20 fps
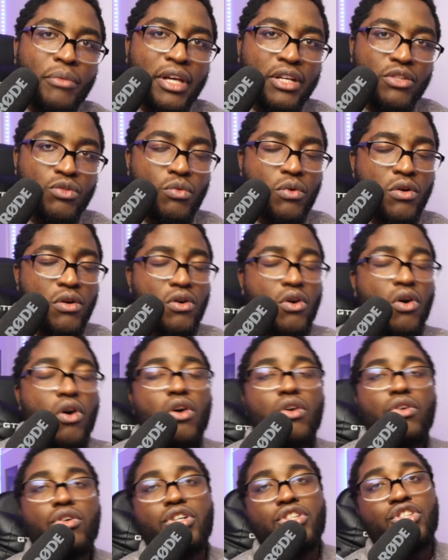network
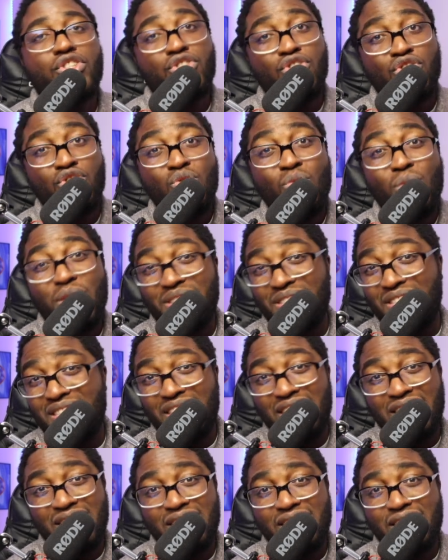or on the
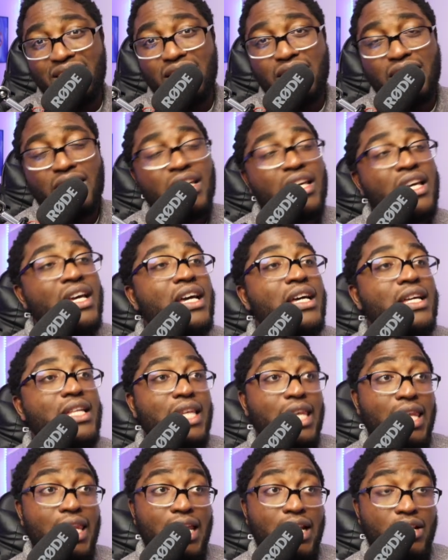USDC
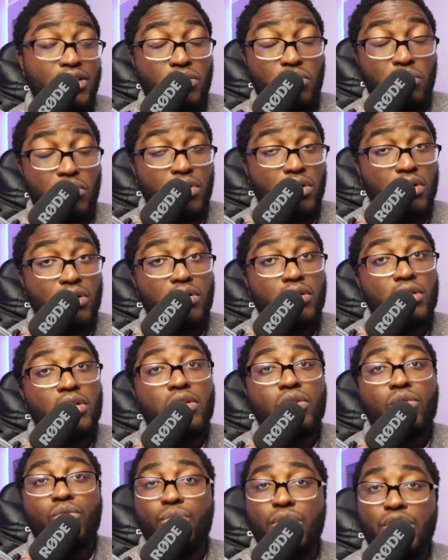network,
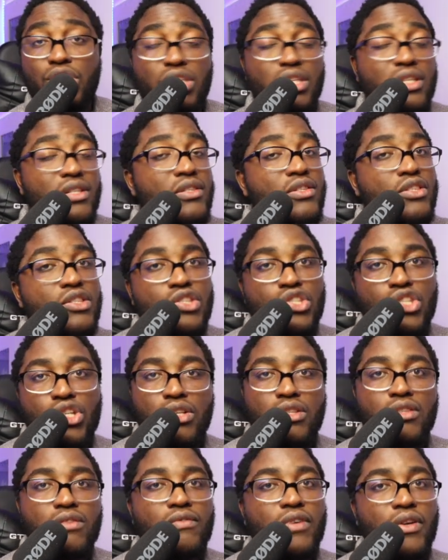which is
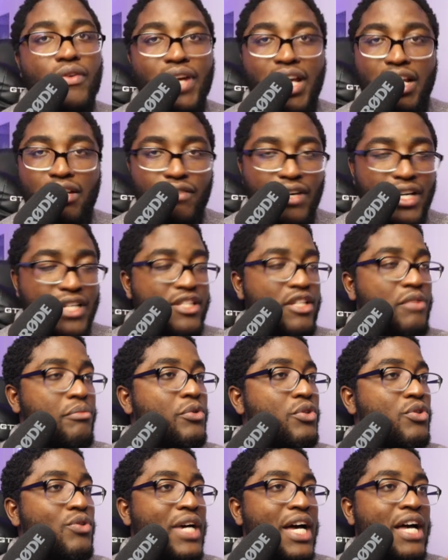just very
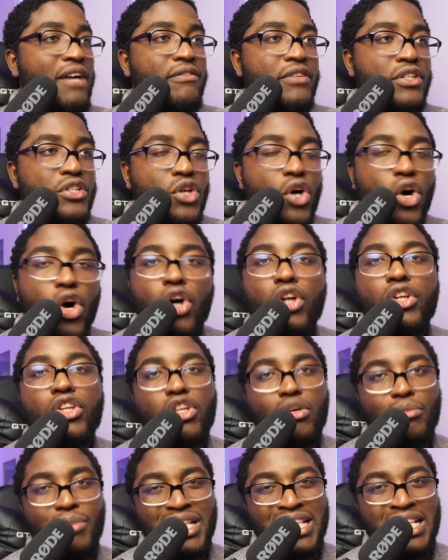advisable to have it on
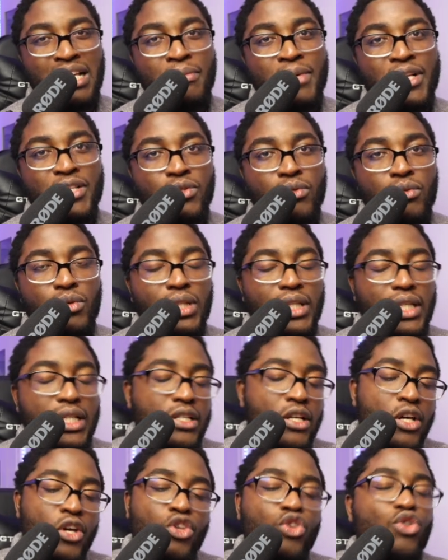your MetaMask
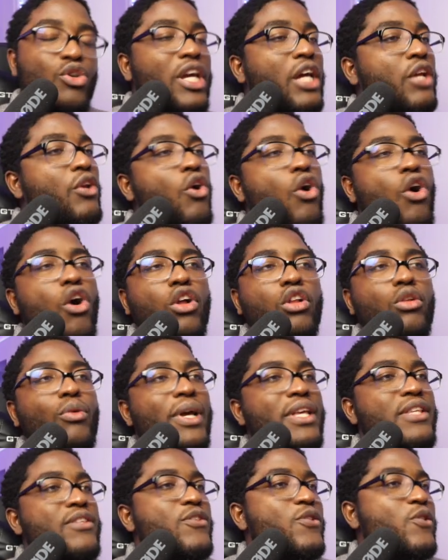wallet. You can
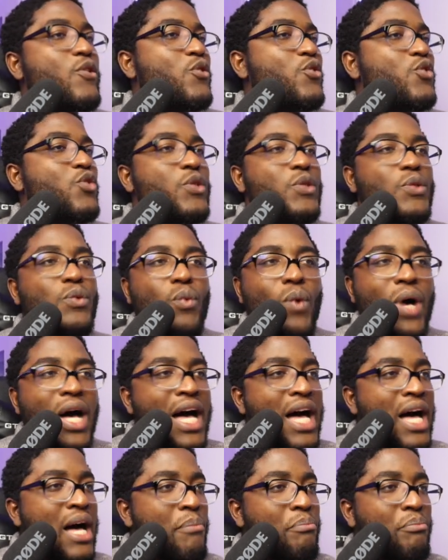always
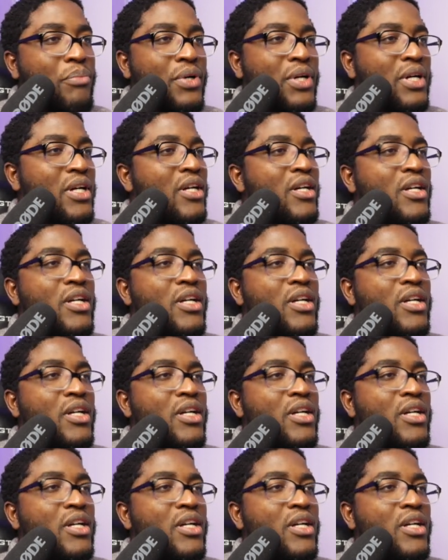swap,